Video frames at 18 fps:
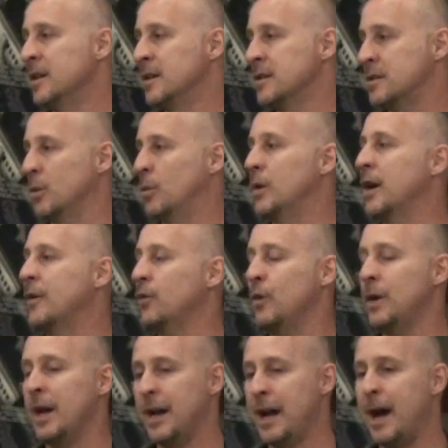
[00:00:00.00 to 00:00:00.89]
So whenever
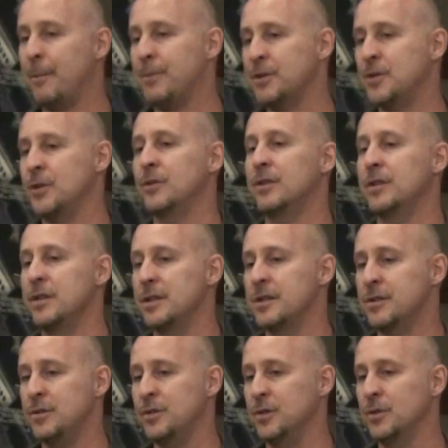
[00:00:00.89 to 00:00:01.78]
we had
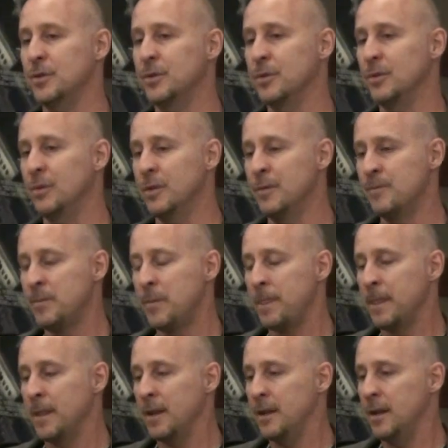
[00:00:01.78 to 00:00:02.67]
opportunities to
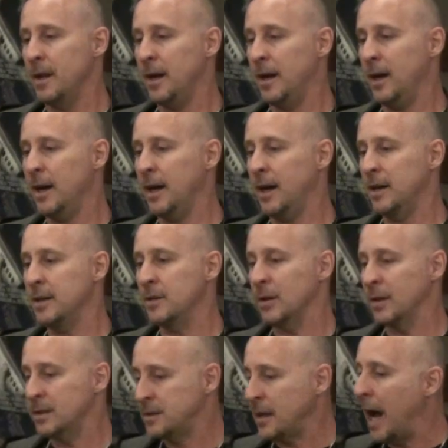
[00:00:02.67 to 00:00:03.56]

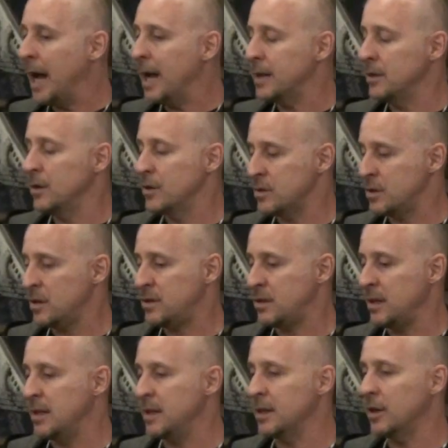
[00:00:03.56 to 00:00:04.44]
like diagnose a
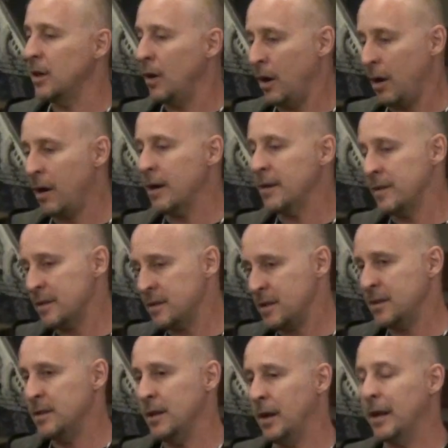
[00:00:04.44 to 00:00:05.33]
scene and go, all right,
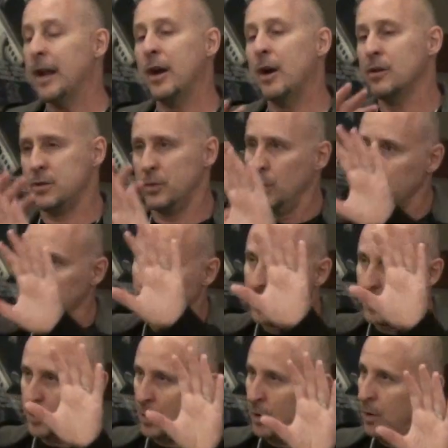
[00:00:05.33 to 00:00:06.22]
this, and I also would
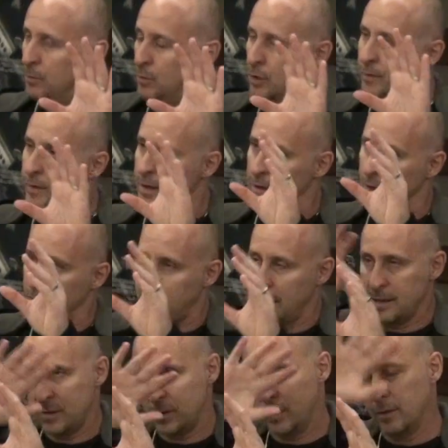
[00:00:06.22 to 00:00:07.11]
look at the whole movie and go,
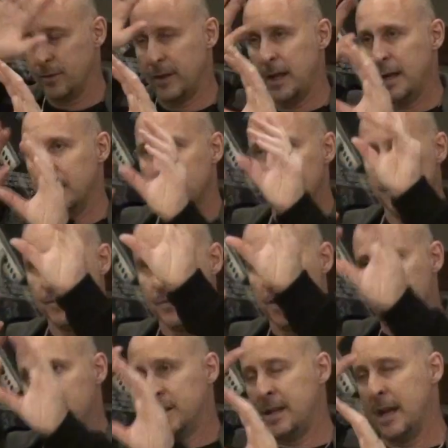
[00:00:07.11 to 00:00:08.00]
okay, sort of like
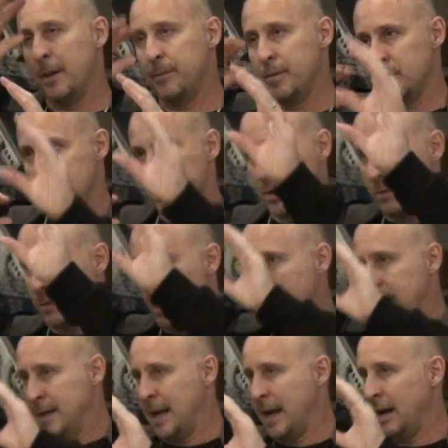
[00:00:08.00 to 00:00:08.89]
the temperature
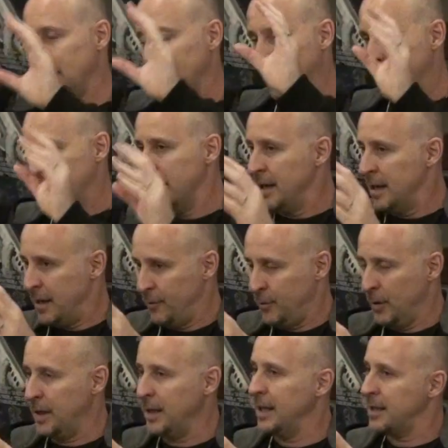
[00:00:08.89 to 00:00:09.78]
right now, like
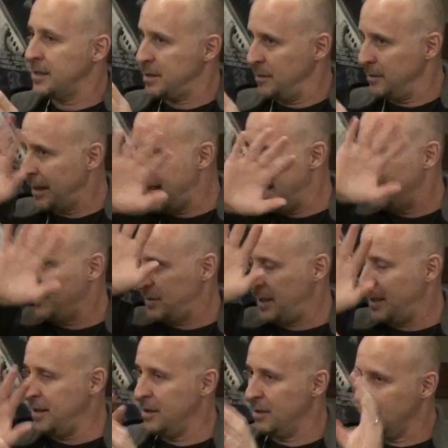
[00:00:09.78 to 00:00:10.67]
if we can get some laughs
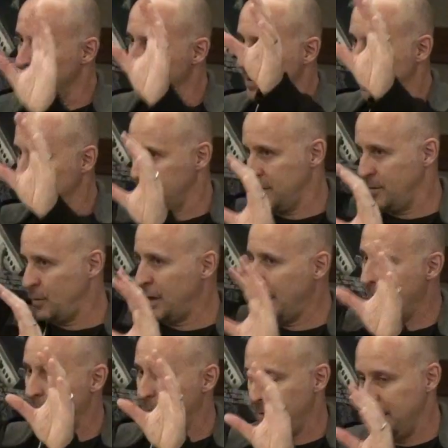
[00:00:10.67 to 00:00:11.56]
here because of what
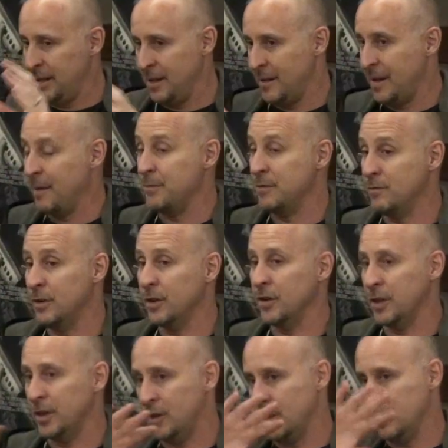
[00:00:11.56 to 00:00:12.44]
happened here, that'd be
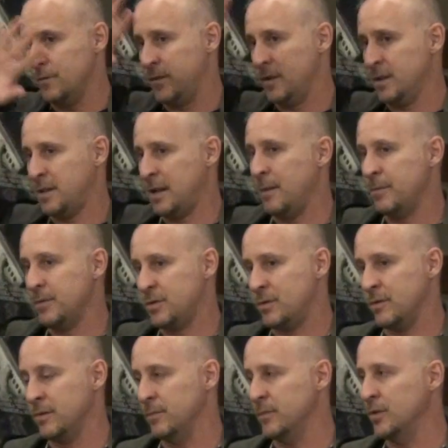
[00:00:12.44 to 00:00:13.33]
really good for the
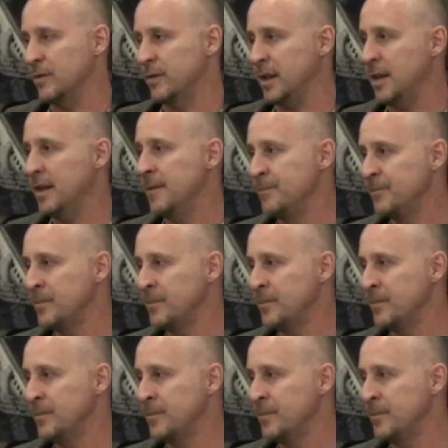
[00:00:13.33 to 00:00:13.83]
temperature of the movie.